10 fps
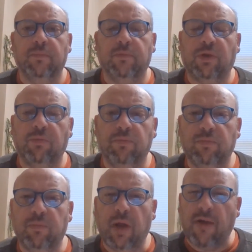So,
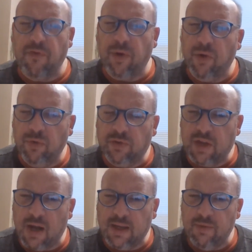everyone, who's
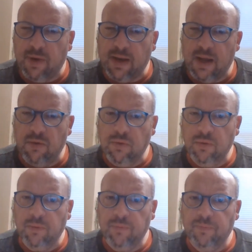talking right now?
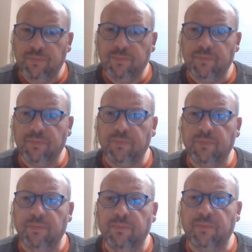
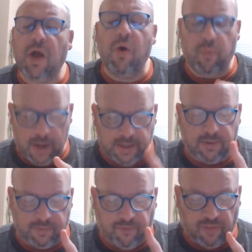Oh, right,
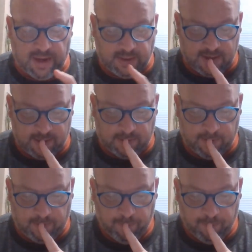the flight attendant.